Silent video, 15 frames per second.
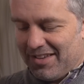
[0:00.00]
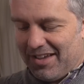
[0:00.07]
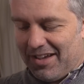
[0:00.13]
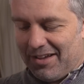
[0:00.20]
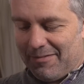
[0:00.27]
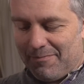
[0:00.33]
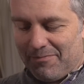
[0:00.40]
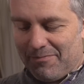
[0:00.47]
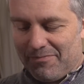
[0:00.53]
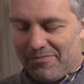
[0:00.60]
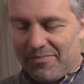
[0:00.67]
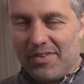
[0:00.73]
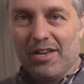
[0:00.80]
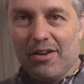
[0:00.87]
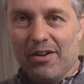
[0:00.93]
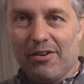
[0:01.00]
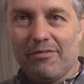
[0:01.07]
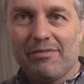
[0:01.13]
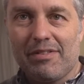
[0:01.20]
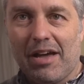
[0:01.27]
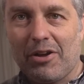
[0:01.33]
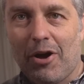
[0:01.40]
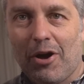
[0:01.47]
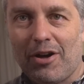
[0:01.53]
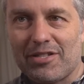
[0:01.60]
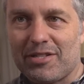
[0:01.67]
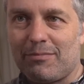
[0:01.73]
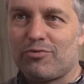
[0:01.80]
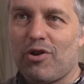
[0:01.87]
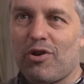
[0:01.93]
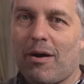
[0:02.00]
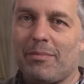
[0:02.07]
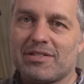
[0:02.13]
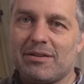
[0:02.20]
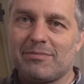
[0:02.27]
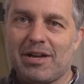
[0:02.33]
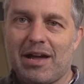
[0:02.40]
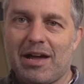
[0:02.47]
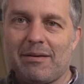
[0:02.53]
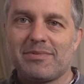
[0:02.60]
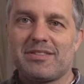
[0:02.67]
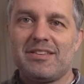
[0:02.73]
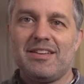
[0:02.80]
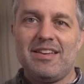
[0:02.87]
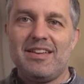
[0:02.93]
I cause some drama sometimes.